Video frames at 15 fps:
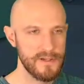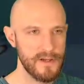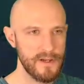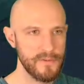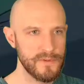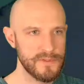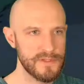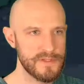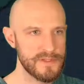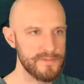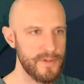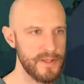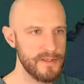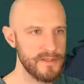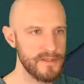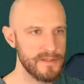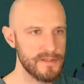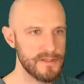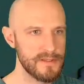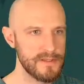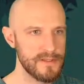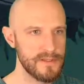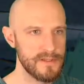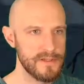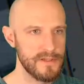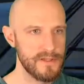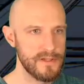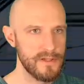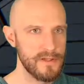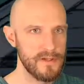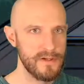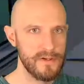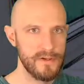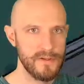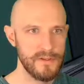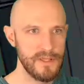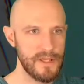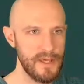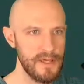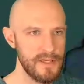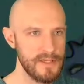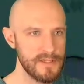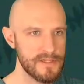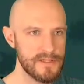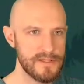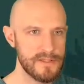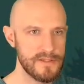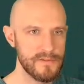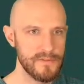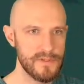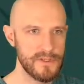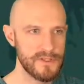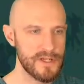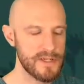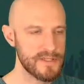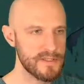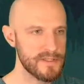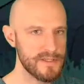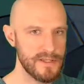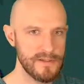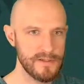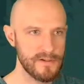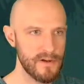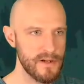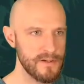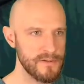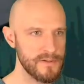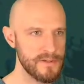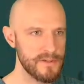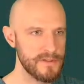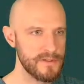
I want to spend the keys with the chests underground.